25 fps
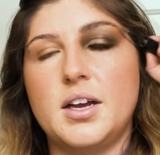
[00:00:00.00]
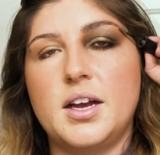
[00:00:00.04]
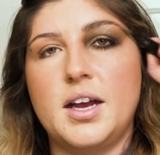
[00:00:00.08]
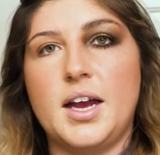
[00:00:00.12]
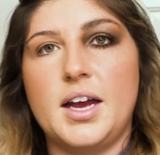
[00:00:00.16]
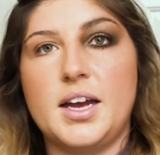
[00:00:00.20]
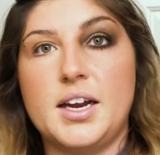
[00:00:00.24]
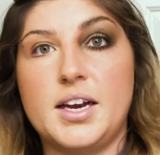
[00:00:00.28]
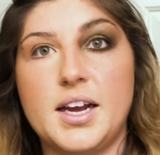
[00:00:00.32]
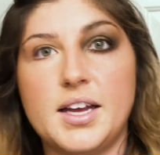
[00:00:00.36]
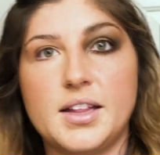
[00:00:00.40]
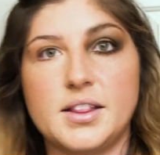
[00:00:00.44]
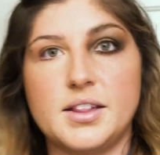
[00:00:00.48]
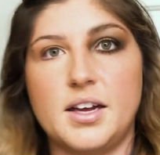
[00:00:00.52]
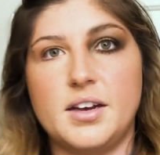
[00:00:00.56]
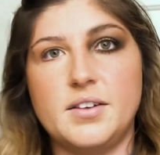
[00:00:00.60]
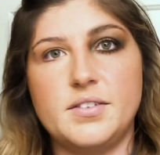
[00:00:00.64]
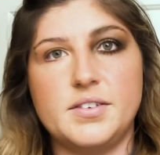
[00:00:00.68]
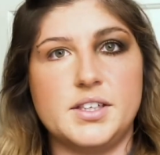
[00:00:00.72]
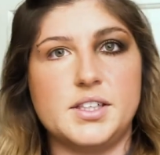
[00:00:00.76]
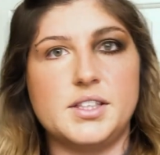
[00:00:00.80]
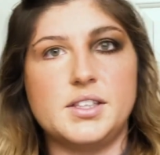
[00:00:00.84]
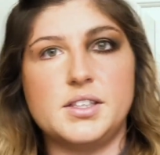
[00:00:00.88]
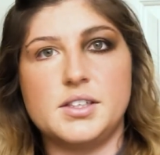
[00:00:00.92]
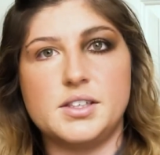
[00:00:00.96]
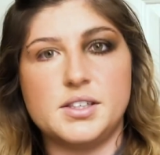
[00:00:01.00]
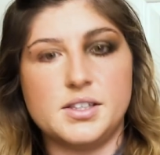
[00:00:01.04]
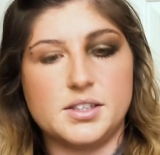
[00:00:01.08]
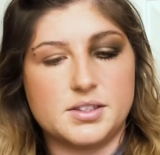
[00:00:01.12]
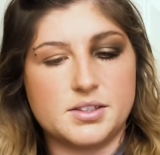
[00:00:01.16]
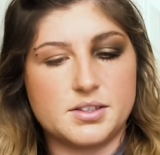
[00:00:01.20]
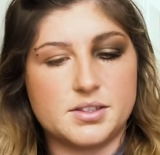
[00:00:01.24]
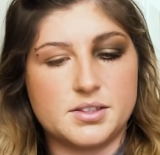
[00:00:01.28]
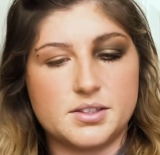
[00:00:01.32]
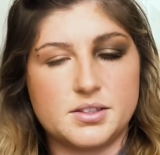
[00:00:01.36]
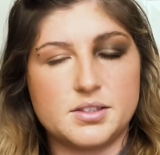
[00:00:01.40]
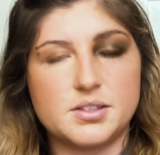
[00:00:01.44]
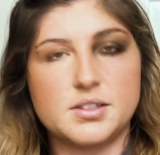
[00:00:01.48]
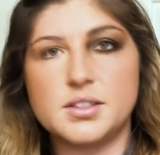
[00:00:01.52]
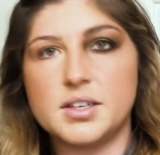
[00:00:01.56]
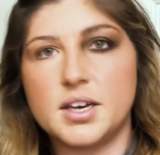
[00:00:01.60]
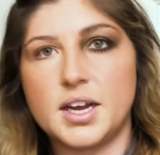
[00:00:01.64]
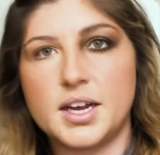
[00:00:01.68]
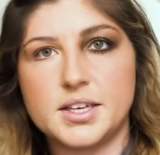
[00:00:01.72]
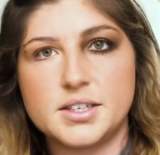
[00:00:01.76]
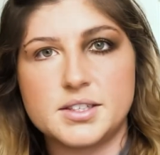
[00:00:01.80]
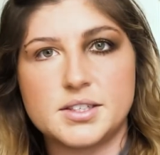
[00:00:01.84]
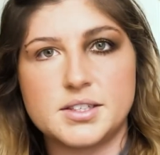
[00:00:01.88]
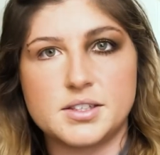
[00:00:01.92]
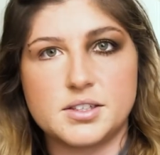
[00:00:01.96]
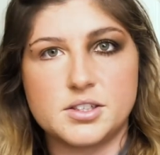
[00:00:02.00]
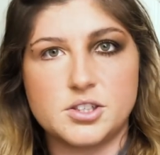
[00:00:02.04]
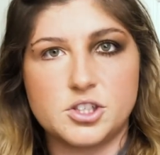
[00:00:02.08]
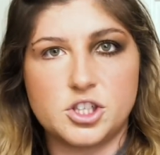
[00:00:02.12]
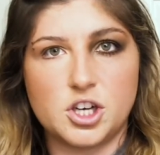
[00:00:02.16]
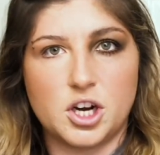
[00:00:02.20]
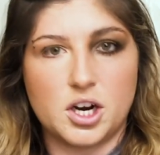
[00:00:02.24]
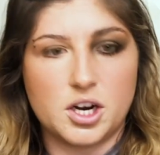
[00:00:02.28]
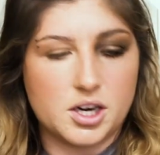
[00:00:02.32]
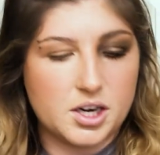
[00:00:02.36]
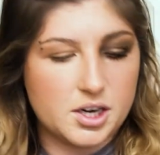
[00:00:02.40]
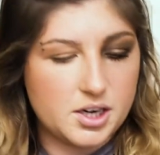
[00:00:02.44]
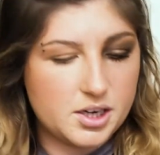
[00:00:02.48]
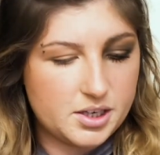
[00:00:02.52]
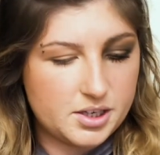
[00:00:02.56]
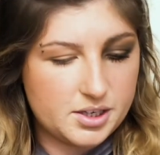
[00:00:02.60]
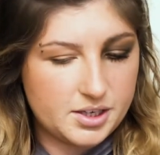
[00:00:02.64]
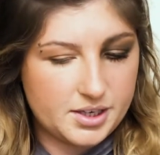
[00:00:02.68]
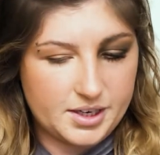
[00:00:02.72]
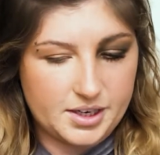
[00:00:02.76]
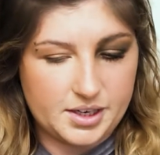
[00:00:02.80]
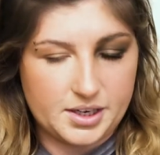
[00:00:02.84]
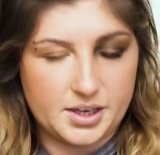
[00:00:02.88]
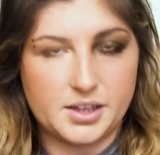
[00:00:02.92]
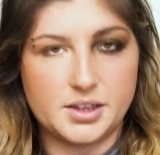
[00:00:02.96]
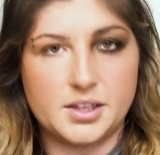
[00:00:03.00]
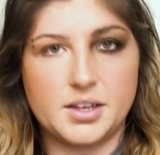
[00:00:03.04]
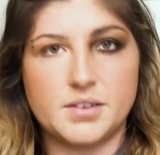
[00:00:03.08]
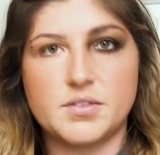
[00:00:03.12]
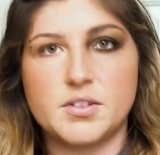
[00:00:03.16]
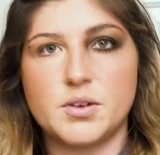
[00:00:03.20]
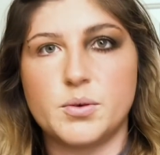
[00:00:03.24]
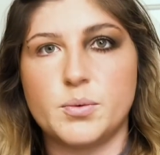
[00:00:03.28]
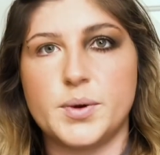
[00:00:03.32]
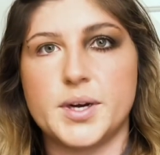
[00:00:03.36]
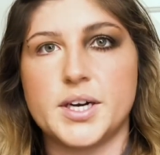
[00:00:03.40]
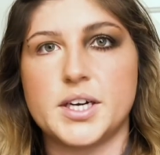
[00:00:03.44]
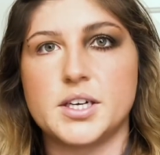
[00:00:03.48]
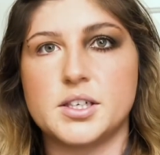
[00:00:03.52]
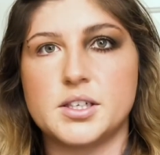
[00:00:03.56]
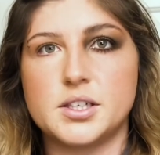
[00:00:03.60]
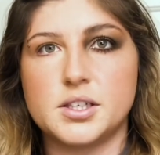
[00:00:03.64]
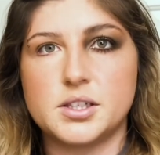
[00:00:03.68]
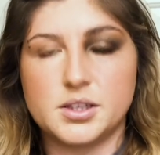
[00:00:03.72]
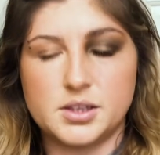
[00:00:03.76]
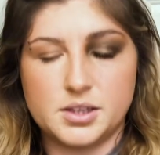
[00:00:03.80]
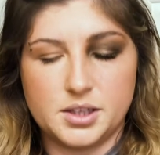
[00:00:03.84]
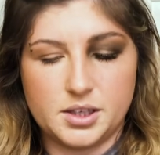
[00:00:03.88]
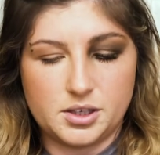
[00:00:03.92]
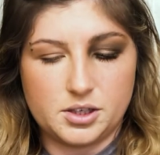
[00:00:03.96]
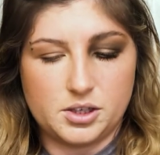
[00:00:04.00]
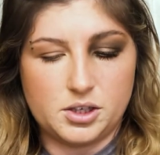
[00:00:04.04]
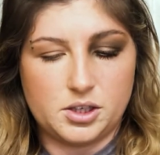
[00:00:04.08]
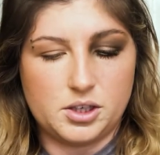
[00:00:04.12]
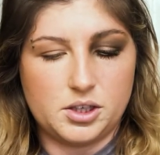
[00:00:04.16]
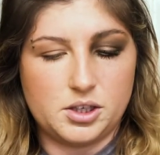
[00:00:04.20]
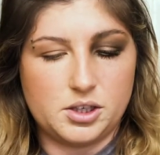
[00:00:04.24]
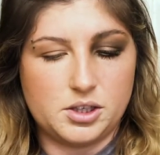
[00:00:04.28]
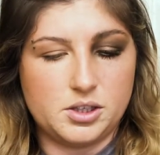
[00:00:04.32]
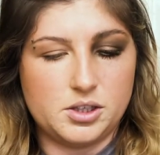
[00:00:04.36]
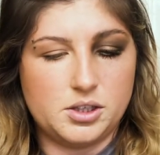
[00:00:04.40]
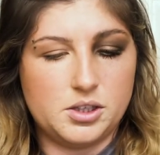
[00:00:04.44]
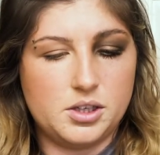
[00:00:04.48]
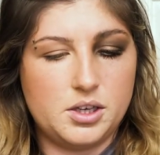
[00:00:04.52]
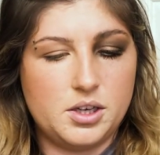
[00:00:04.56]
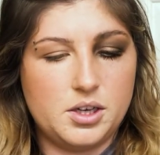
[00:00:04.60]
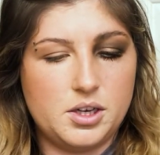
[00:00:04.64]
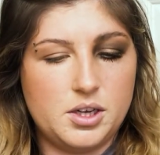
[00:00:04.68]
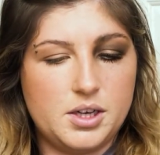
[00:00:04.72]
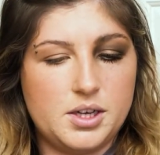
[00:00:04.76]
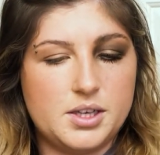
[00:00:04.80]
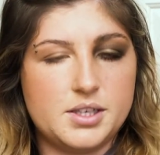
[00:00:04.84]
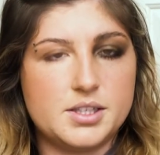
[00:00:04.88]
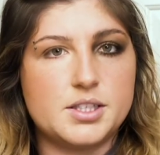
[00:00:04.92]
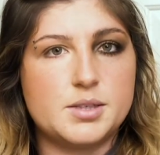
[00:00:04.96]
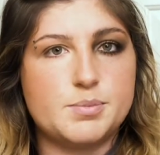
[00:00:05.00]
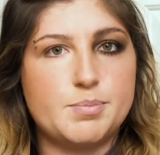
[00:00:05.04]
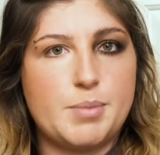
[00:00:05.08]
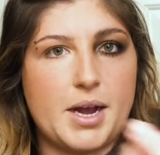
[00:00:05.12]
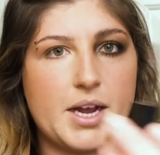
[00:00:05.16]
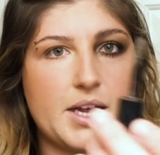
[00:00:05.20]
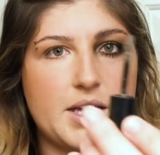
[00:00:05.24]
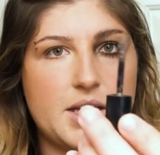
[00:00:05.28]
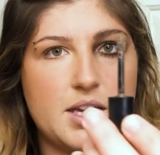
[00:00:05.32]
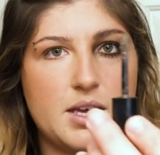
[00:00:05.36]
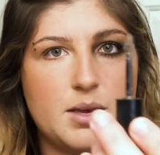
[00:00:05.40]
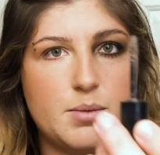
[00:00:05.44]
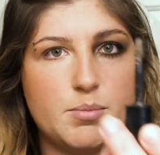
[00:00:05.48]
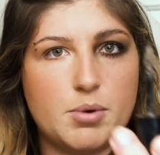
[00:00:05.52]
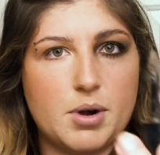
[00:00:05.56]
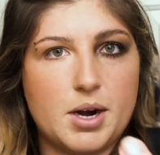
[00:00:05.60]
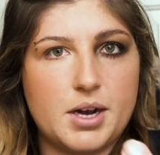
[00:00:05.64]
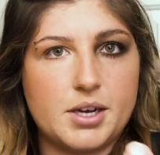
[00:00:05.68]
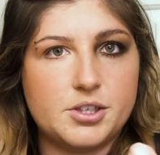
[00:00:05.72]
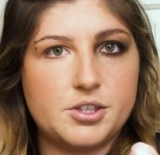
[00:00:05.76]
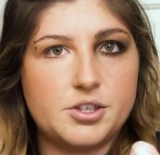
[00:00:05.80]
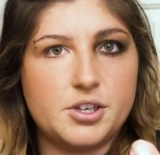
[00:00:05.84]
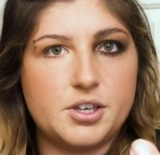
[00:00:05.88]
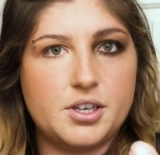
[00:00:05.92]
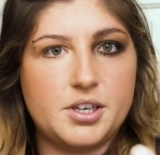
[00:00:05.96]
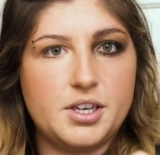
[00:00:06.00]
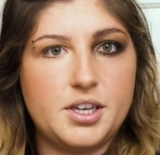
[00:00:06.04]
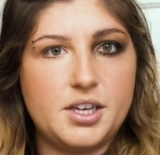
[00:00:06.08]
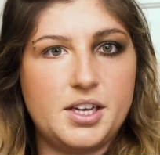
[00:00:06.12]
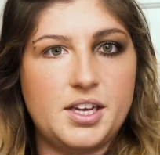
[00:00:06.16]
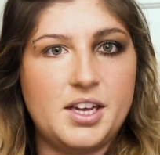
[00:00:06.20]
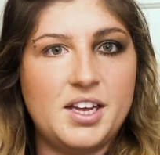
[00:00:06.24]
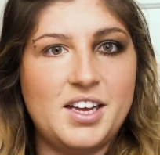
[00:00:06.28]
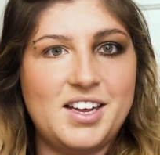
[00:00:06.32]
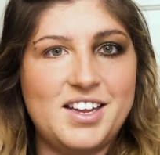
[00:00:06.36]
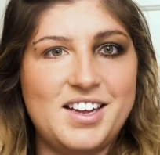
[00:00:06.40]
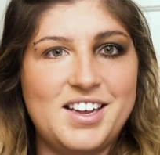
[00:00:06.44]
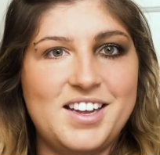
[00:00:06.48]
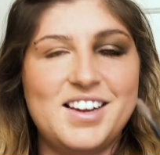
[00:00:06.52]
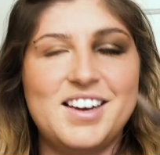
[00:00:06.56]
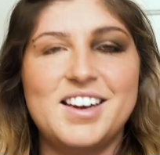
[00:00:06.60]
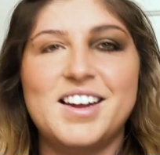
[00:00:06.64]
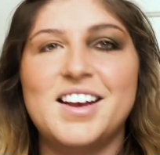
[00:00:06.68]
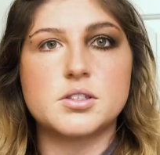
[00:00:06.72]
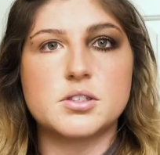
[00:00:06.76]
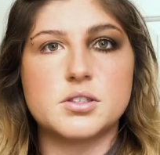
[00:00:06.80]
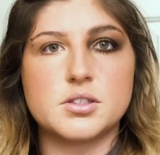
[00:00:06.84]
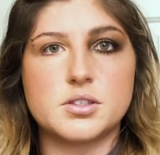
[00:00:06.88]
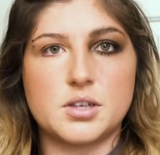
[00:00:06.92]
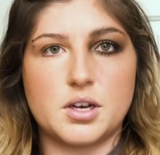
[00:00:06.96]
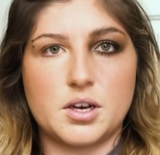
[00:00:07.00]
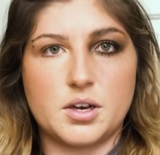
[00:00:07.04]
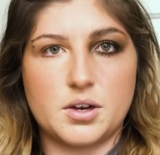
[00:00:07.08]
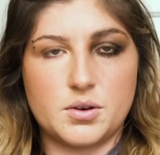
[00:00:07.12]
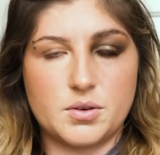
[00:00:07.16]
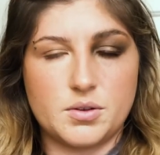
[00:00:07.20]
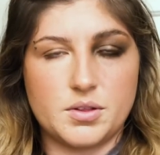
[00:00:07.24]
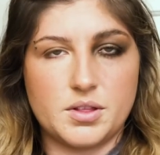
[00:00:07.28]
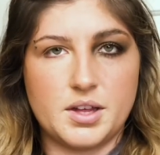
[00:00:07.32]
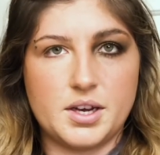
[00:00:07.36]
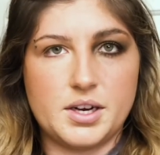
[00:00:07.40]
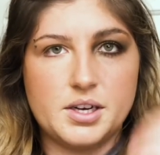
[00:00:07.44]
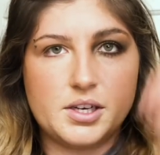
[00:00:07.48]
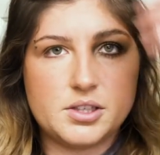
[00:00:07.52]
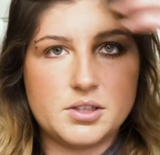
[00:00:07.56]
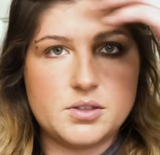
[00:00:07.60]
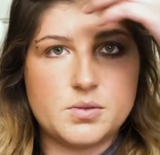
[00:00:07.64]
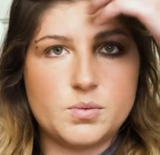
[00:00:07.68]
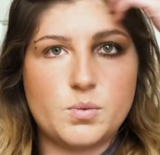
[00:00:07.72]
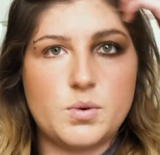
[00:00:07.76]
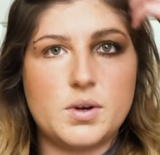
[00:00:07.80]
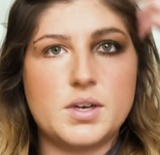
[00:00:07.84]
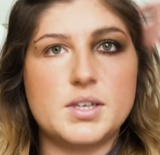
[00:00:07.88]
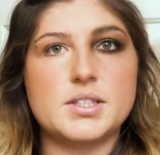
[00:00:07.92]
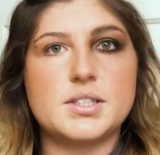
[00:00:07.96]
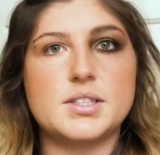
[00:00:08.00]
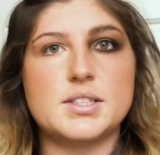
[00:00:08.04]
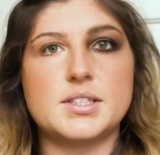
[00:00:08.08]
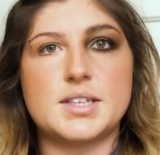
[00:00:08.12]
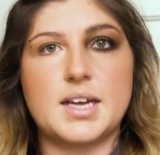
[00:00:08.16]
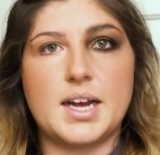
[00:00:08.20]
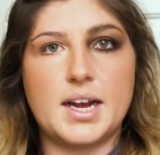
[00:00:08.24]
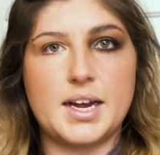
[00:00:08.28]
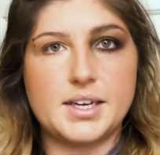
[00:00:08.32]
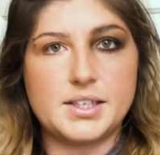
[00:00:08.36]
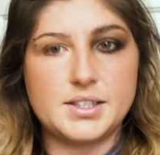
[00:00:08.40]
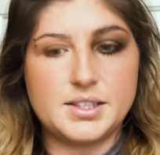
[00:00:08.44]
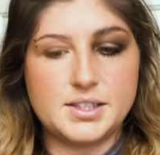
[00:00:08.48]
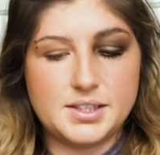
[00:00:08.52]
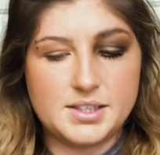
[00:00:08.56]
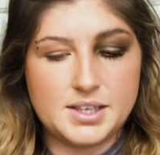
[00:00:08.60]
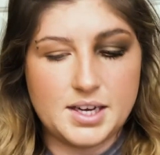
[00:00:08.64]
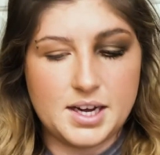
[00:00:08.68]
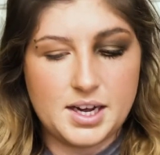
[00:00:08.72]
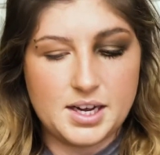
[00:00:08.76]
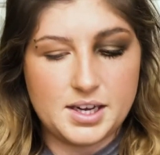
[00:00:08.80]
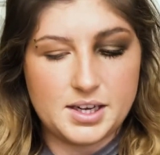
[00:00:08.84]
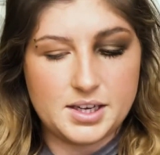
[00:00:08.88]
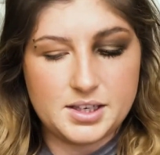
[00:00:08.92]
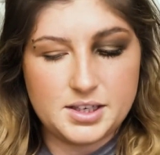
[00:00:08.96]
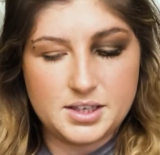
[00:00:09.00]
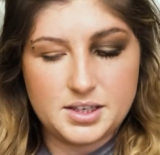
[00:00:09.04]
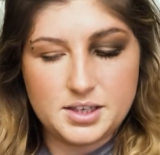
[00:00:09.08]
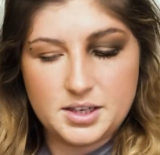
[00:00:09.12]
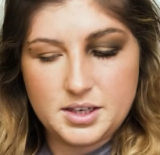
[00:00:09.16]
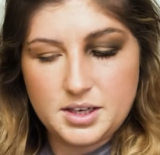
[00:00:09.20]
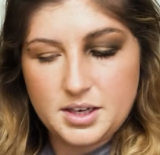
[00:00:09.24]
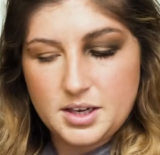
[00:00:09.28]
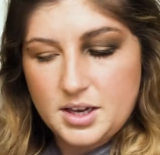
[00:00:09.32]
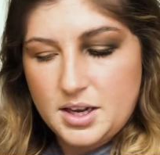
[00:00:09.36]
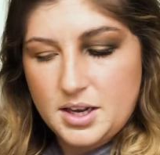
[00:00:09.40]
and I love it. It's nice and dark and I love the weird little spiky brush on it. So there's one side done.